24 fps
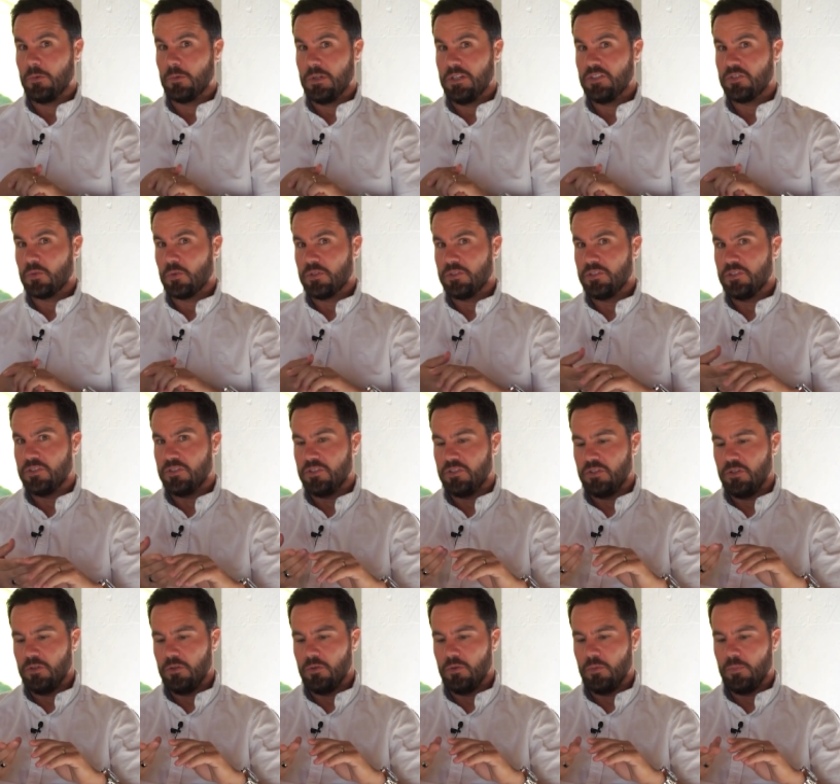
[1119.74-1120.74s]
resources
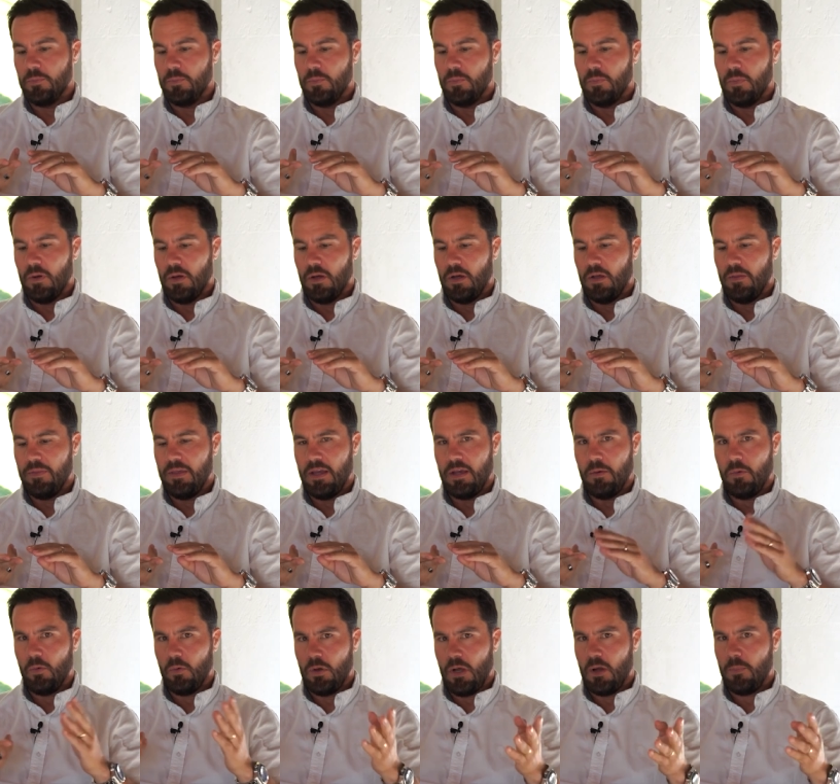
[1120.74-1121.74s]
too uh,
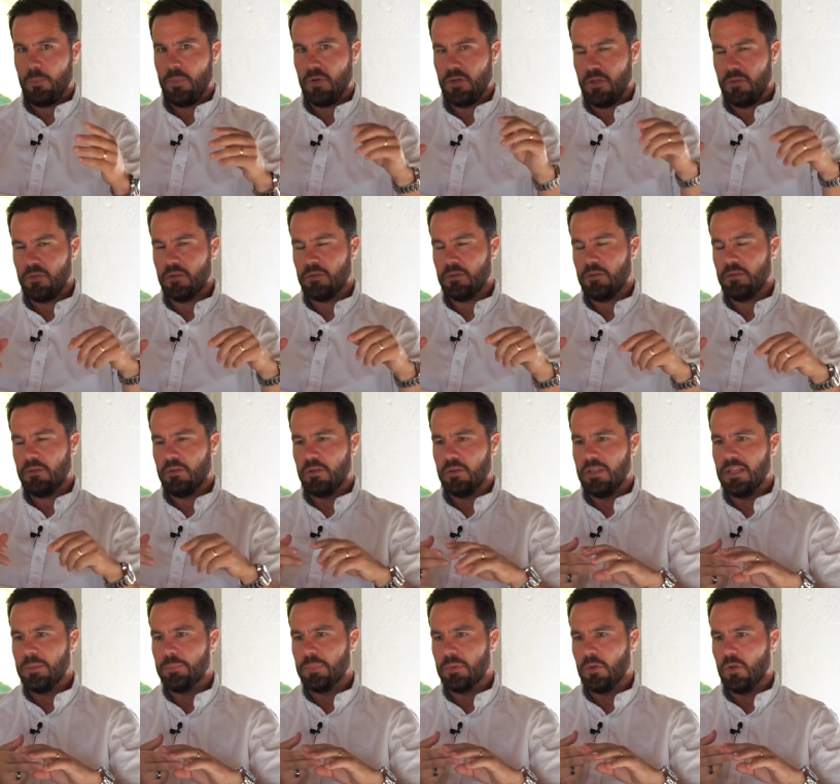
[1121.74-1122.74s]
that I'll put in the, the,
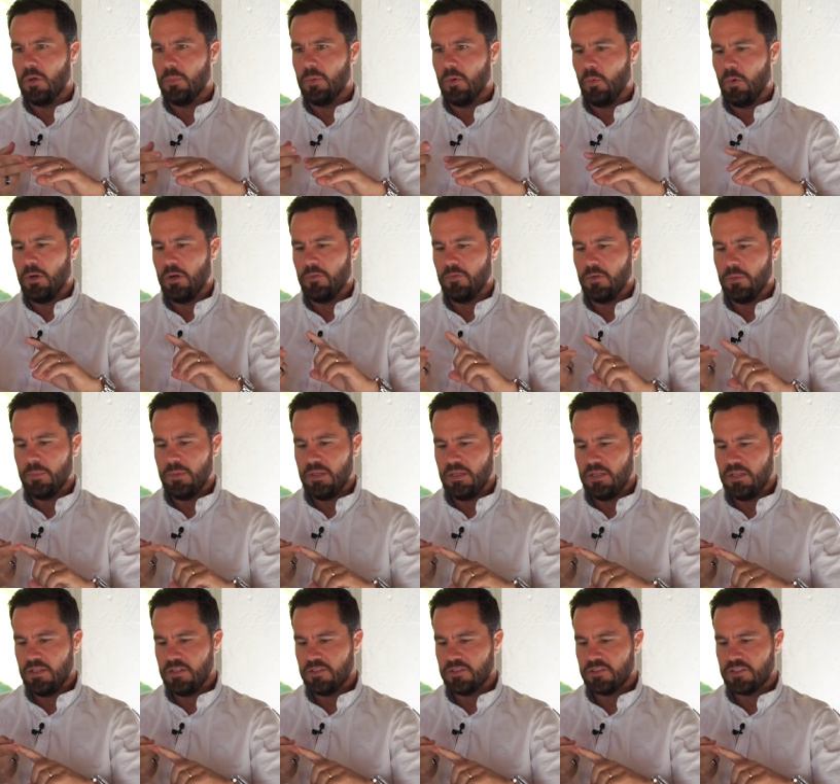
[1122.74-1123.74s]
link below. But one of them
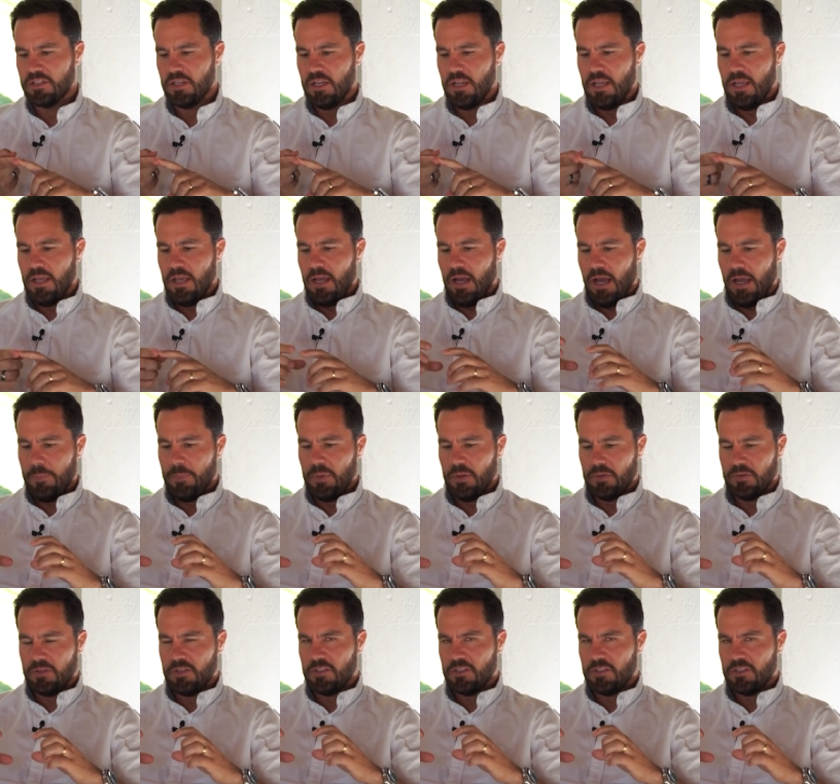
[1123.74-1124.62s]
is I built